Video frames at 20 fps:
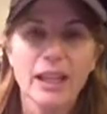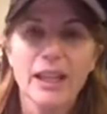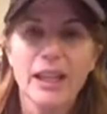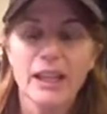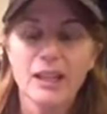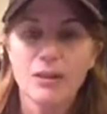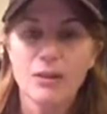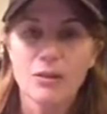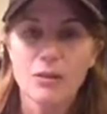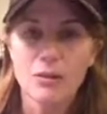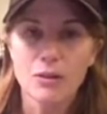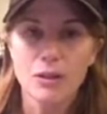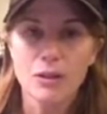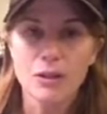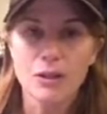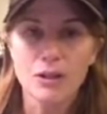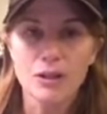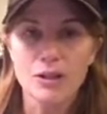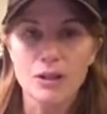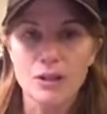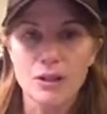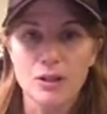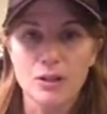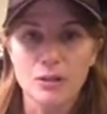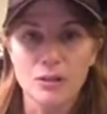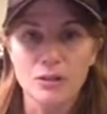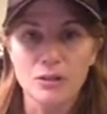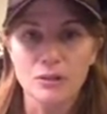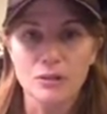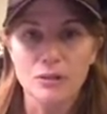in order
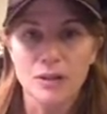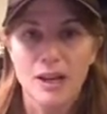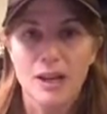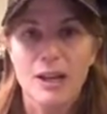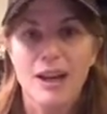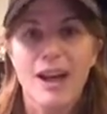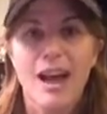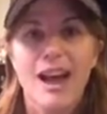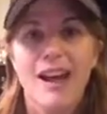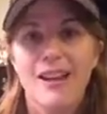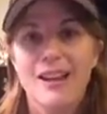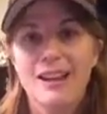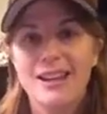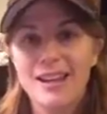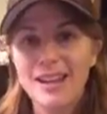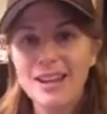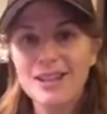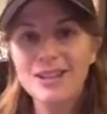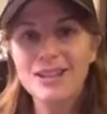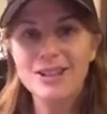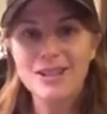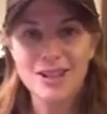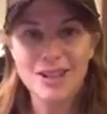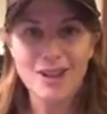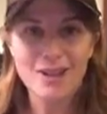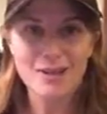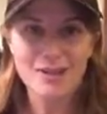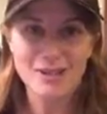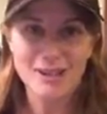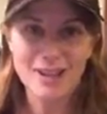to get to the
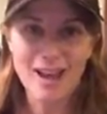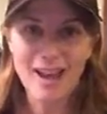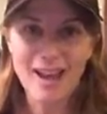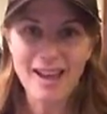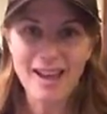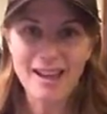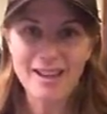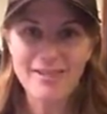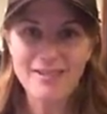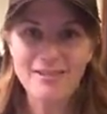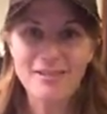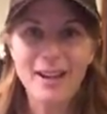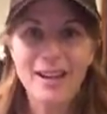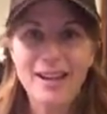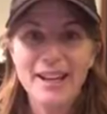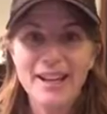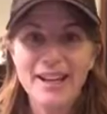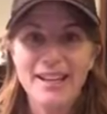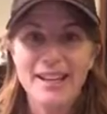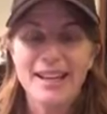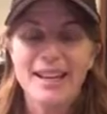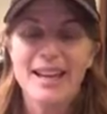other side, right?